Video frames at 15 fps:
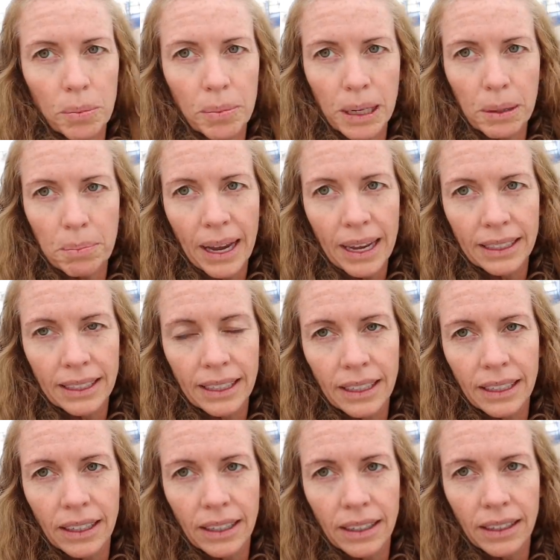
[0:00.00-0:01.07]
the big pen
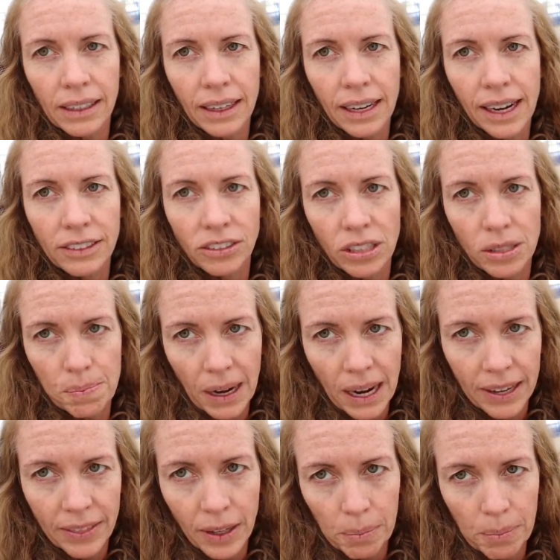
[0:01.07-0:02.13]
here, just behind their